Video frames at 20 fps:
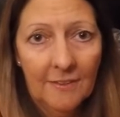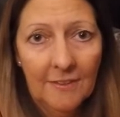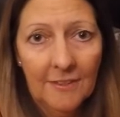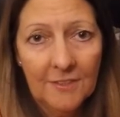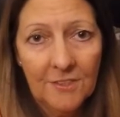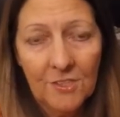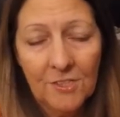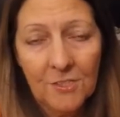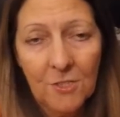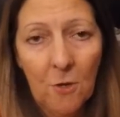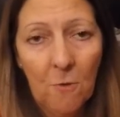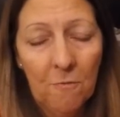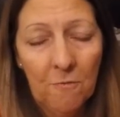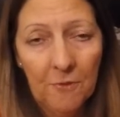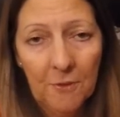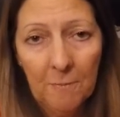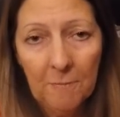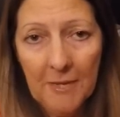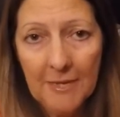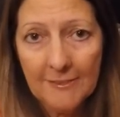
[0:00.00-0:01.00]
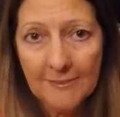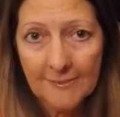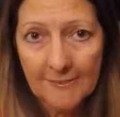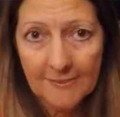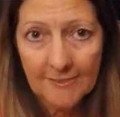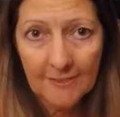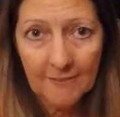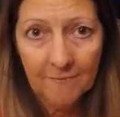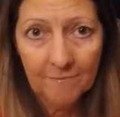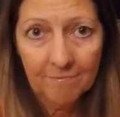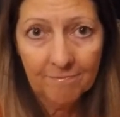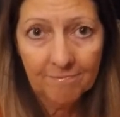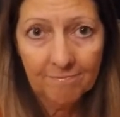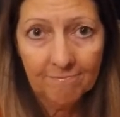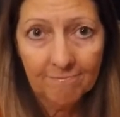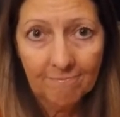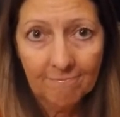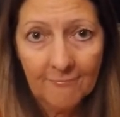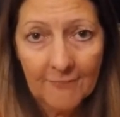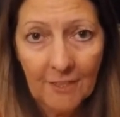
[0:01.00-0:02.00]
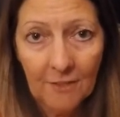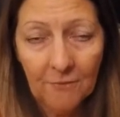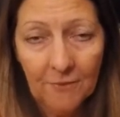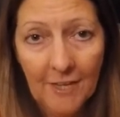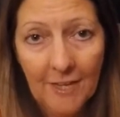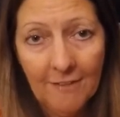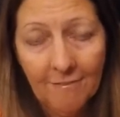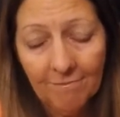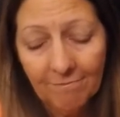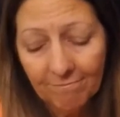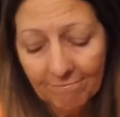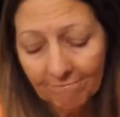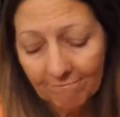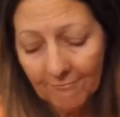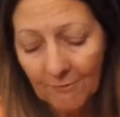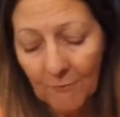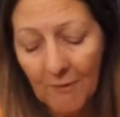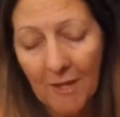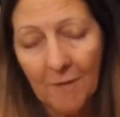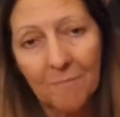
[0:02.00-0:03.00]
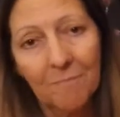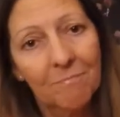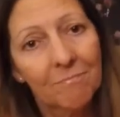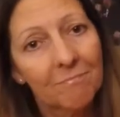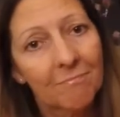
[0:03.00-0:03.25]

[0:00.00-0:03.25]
let's just hope for the best. Okay, well,